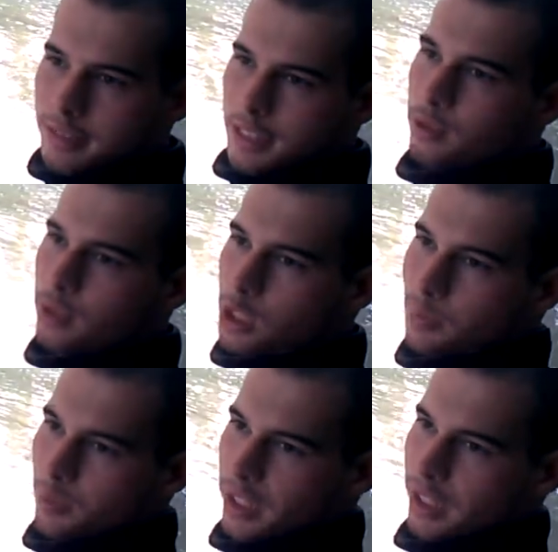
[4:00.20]
as they do in
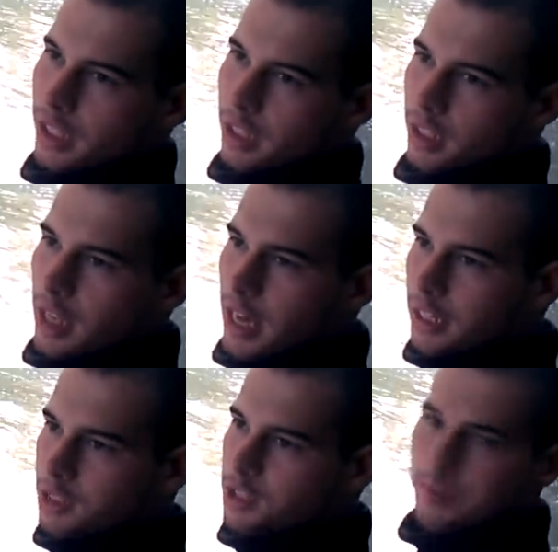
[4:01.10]
the spring,
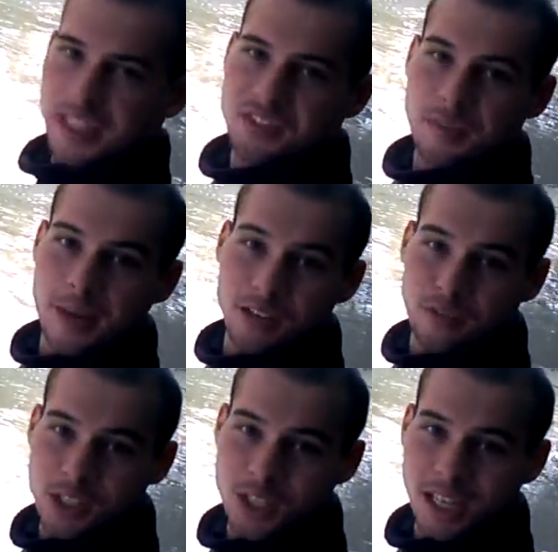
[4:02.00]
and it just makes for
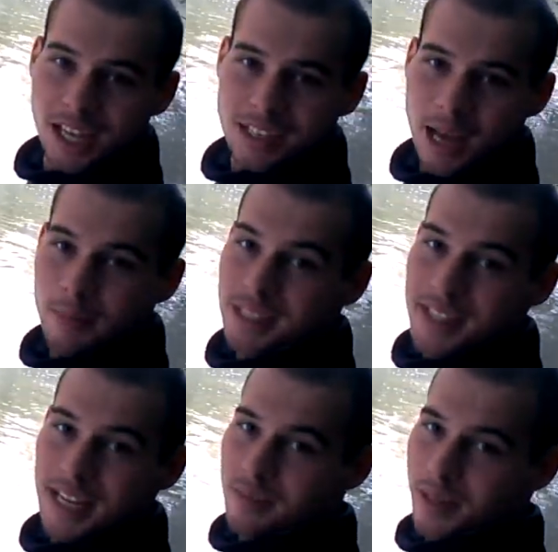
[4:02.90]
better fishing, guys. I'm
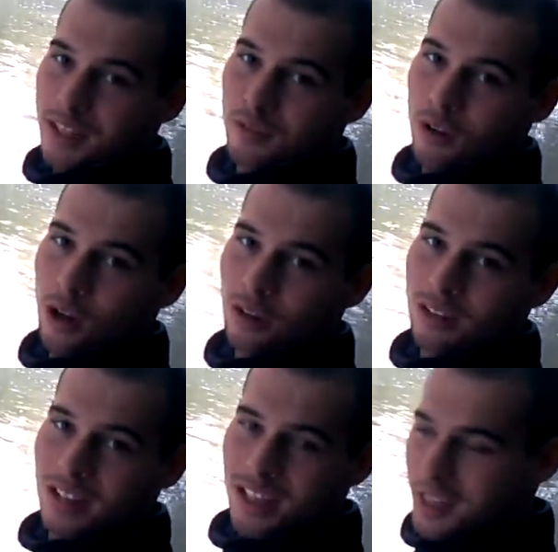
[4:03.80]
excited about the
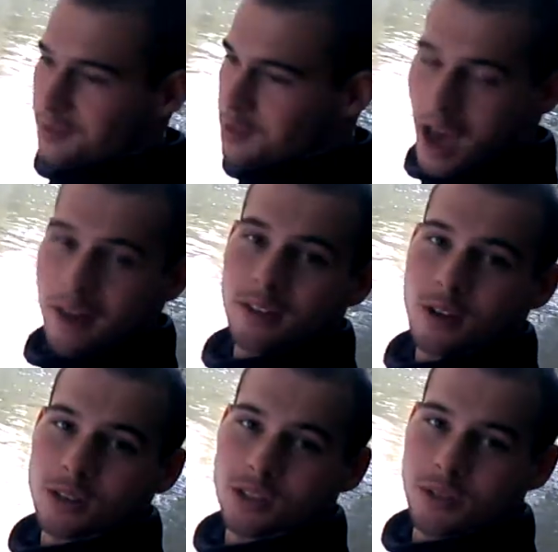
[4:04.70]
fall. If you
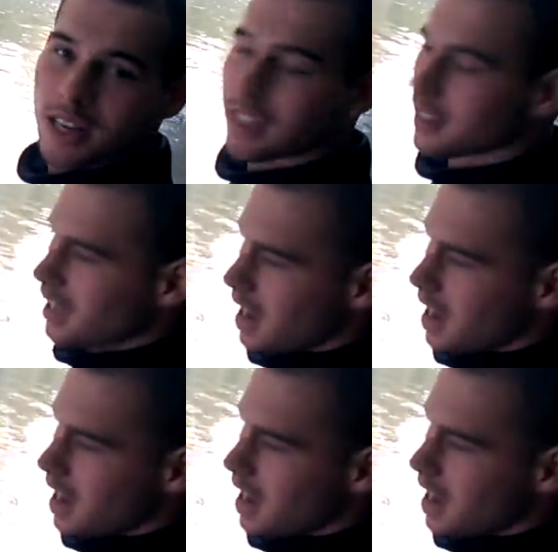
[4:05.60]
haven't noticed already,